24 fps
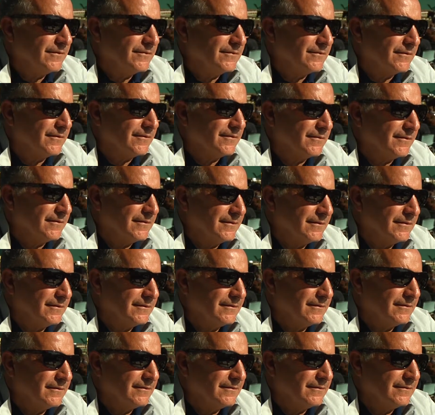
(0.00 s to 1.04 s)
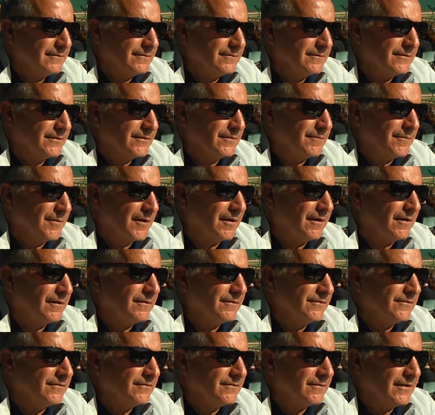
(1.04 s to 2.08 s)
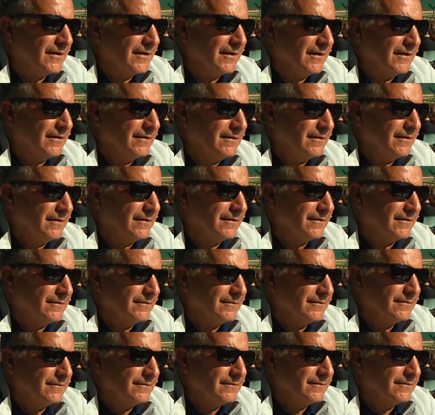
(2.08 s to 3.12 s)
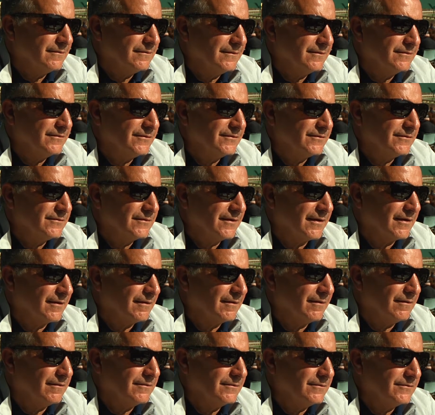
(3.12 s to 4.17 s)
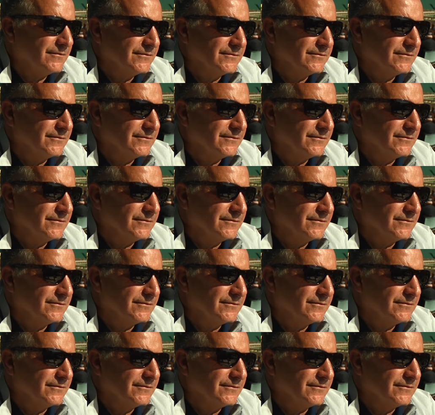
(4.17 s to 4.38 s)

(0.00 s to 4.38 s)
into the to the barns, and uh, it's just like oh, it was